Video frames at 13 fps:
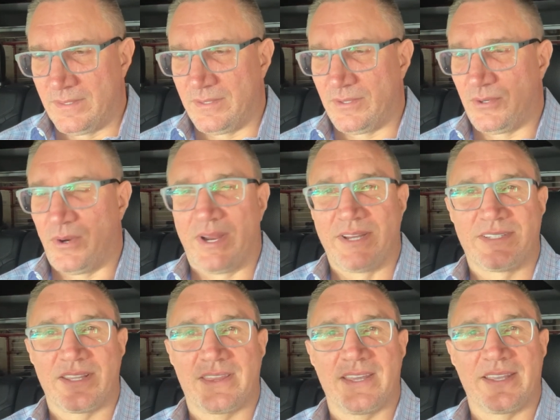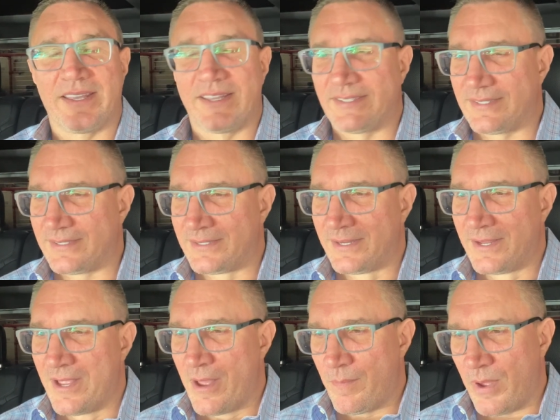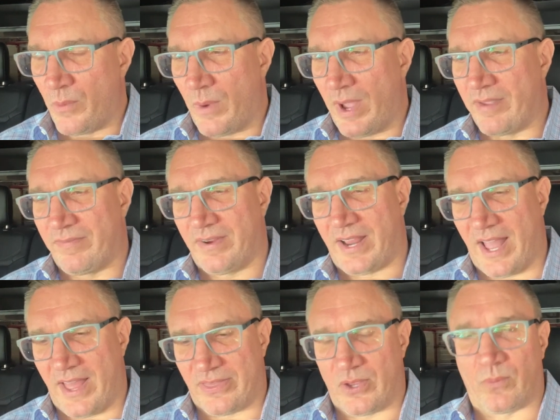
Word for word: Crazy thing is, is my wife forgot to